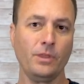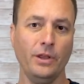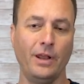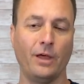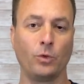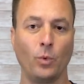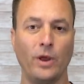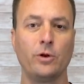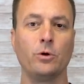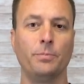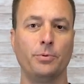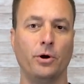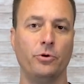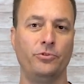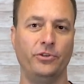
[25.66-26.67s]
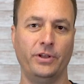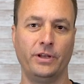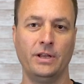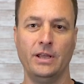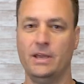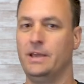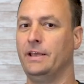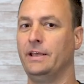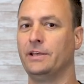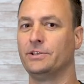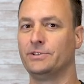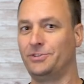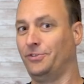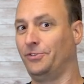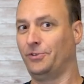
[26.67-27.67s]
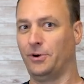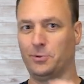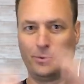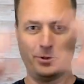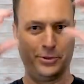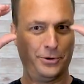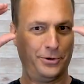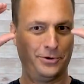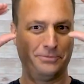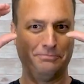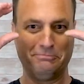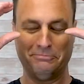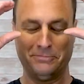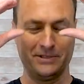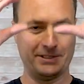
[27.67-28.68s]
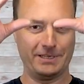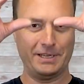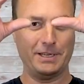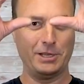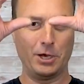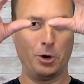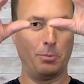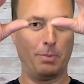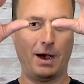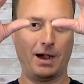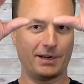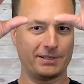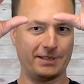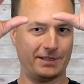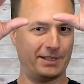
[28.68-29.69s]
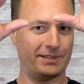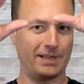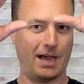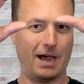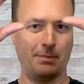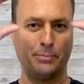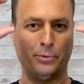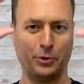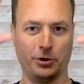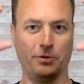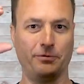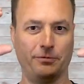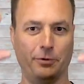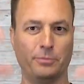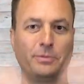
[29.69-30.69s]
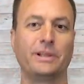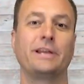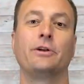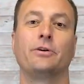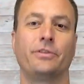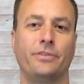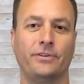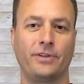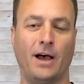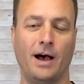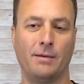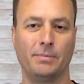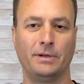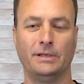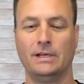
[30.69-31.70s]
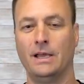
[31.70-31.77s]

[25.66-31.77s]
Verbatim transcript: Now, the way to approach it is to start with your C E O box at the top or your firm leader at the top,